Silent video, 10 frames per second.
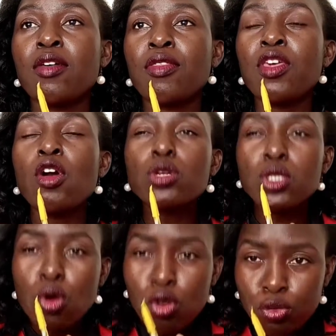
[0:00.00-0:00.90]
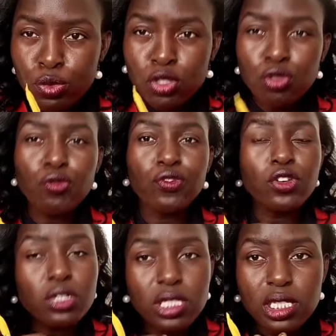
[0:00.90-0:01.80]
They also contribute to
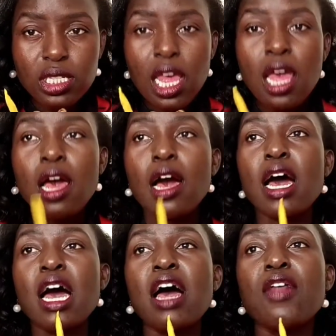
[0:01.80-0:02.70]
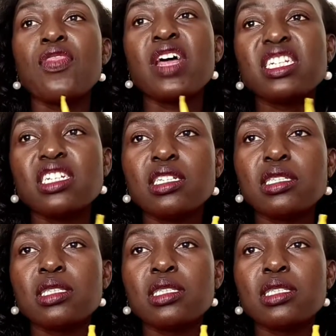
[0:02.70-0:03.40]
views. That is